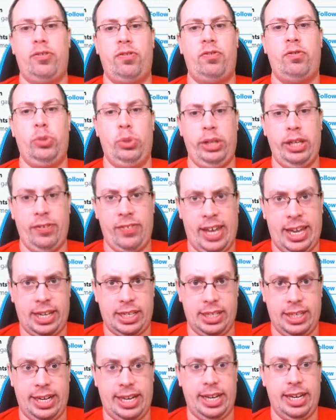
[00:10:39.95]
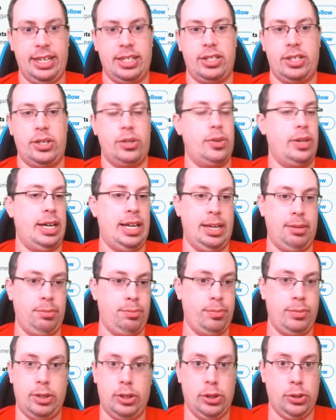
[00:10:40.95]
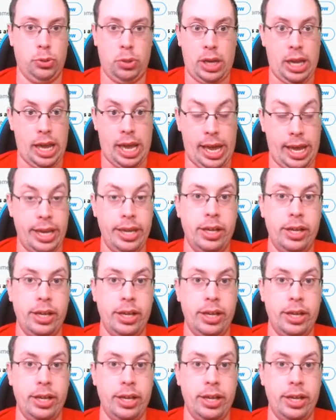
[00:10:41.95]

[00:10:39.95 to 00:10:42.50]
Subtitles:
fully vaccinated, so I'm okay.